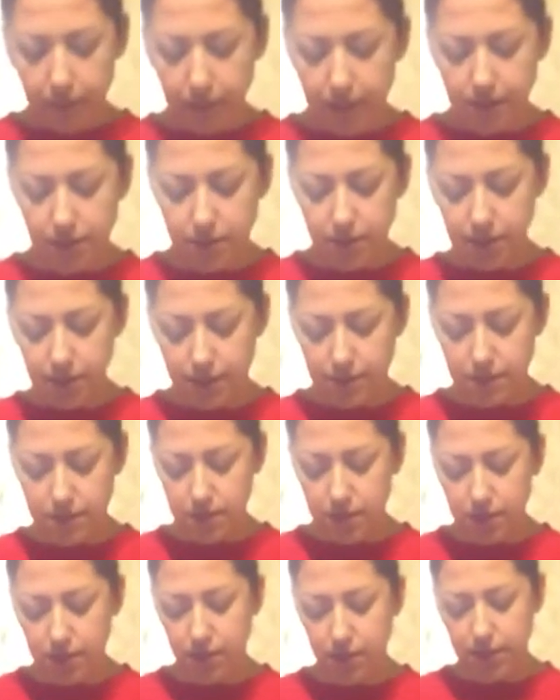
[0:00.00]
And you have
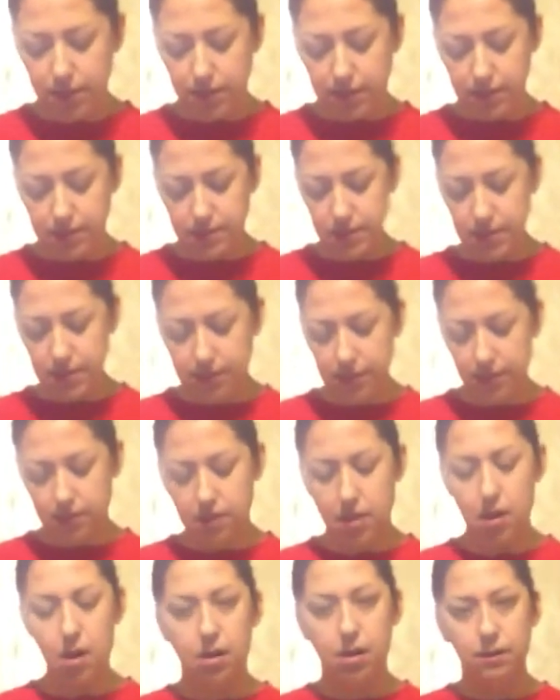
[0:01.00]
certainly exceeded
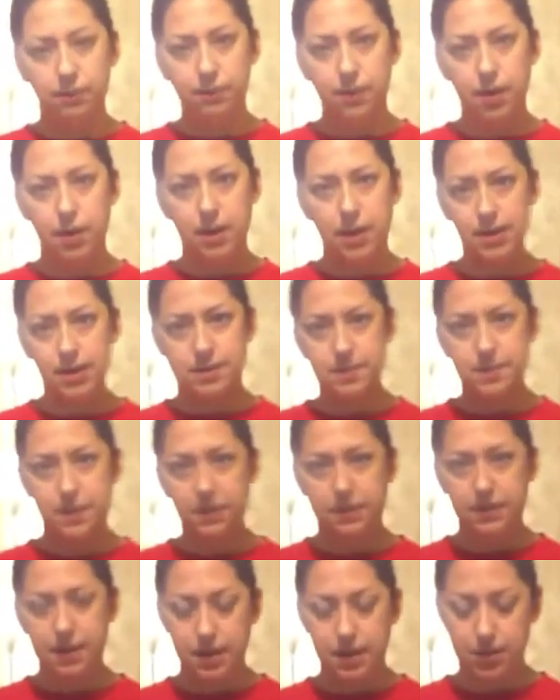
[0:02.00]
all of our
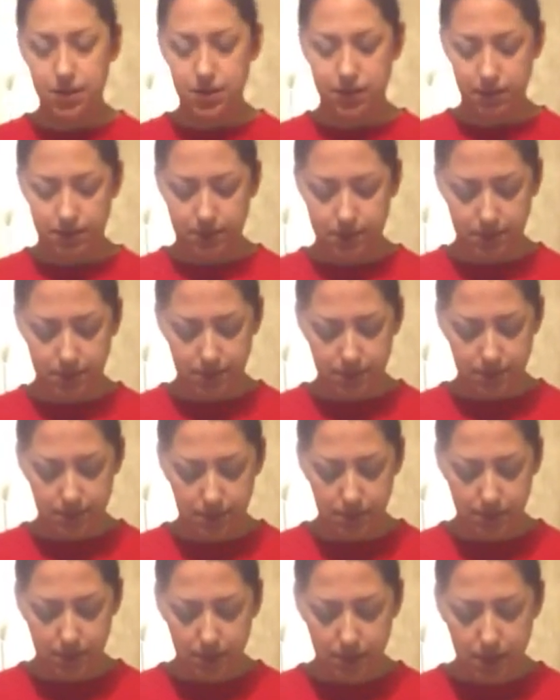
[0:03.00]
expectations.
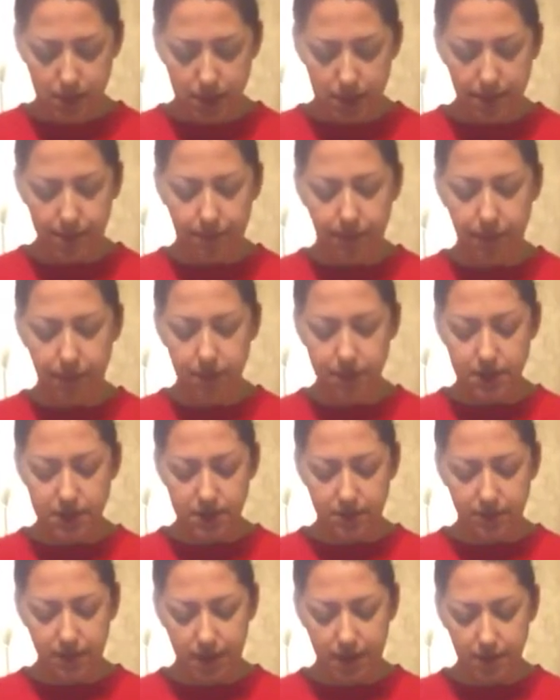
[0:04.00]
And for
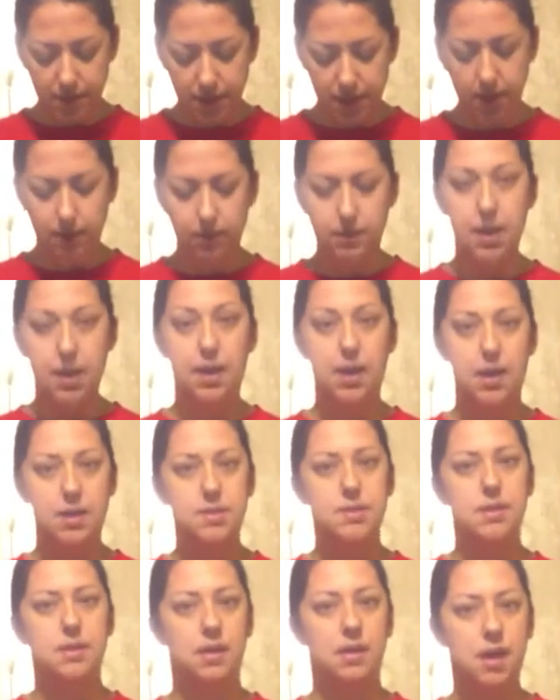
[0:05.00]
this family, that
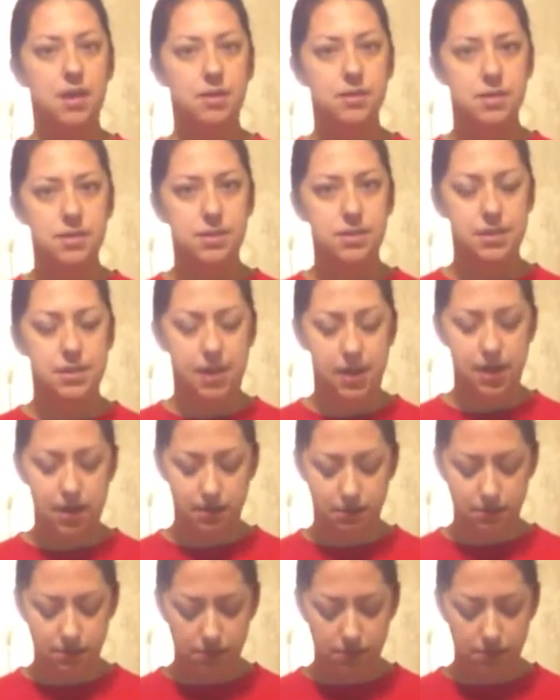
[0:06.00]
has a lot to say.